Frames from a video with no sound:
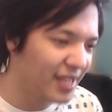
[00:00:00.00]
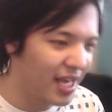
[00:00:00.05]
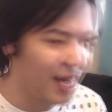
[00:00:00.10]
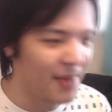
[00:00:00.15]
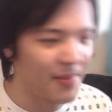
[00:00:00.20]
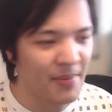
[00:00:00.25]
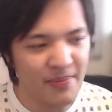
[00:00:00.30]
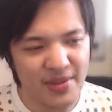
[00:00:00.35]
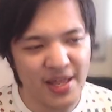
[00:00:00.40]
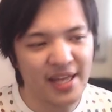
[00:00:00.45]

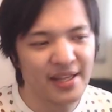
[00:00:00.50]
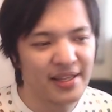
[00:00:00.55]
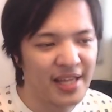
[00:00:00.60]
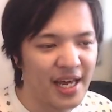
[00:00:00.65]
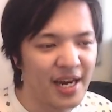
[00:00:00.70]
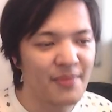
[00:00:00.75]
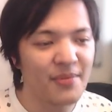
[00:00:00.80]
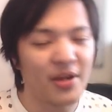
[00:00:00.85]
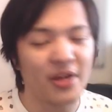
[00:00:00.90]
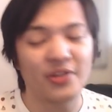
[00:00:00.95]
And that
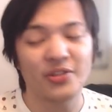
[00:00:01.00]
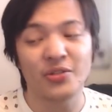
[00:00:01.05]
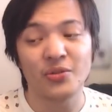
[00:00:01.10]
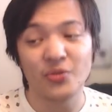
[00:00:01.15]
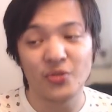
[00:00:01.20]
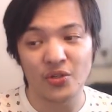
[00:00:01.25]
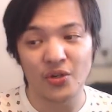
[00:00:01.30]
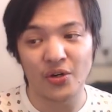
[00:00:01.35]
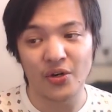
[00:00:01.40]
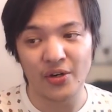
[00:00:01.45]
I'm not
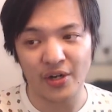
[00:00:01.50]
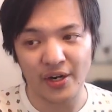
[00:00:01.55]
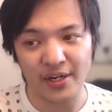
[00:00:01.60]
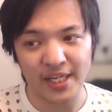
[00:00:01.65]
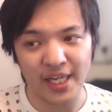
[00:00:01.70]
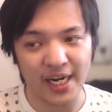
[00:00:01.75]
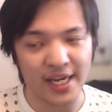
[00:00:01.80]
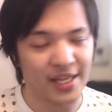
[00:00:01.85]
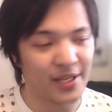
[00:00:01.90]
too certain on yet.